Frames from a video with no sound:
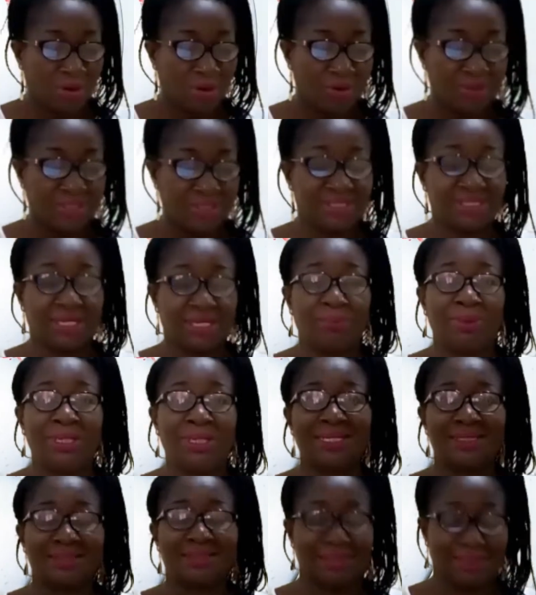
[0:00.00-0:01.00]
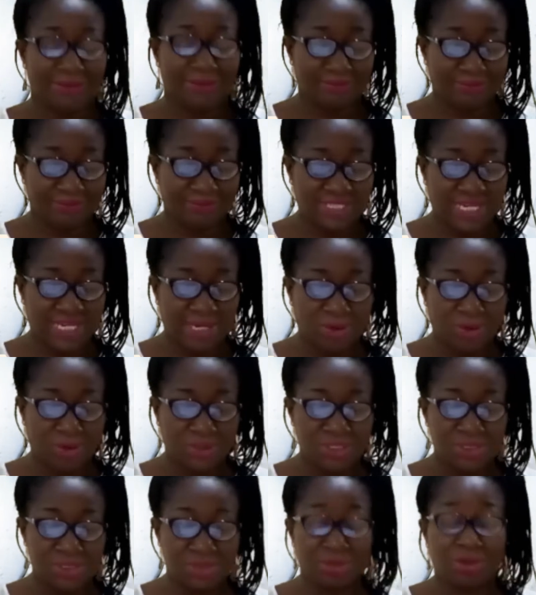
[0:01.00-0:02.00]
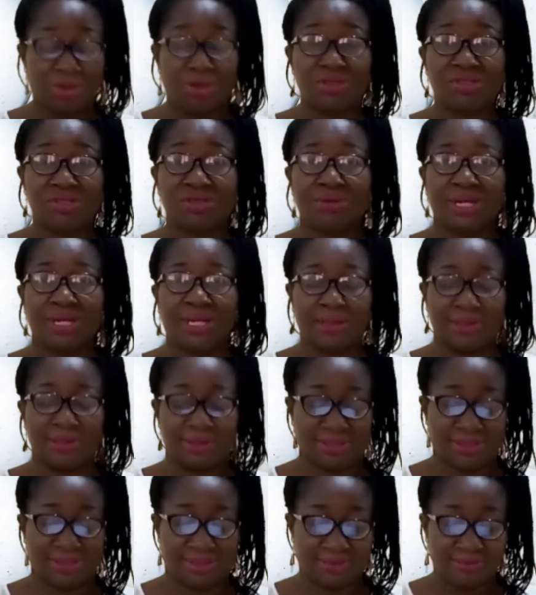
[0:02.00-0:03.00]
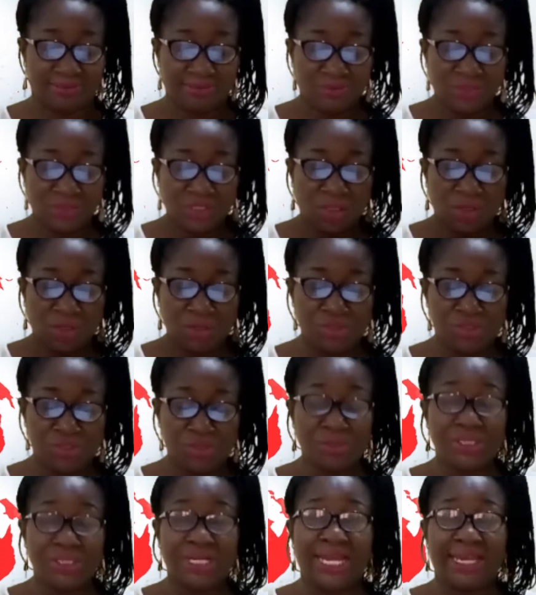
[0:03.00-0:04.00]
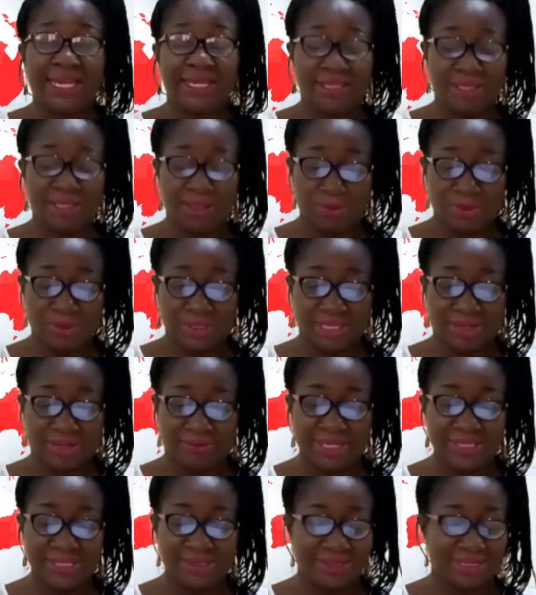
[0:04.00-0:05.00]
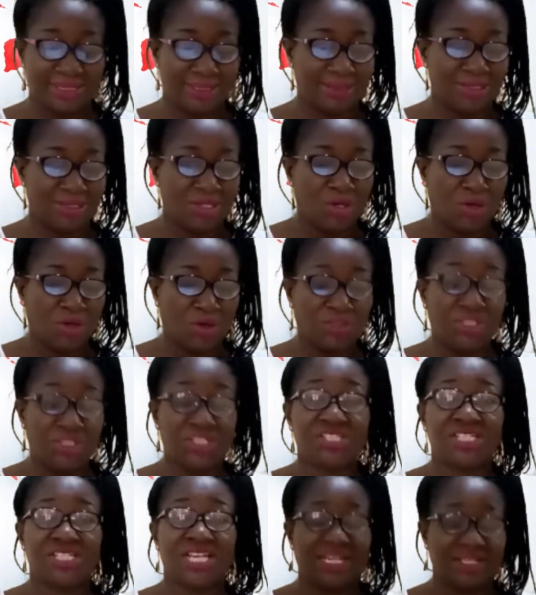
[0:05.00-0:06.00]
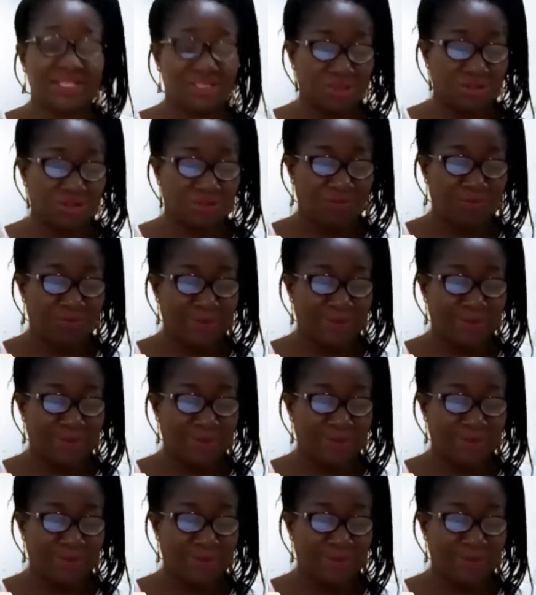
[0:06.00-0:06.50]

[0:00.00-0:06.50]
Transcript: or disability, according to court records. On June 9, he was arrested on a charge of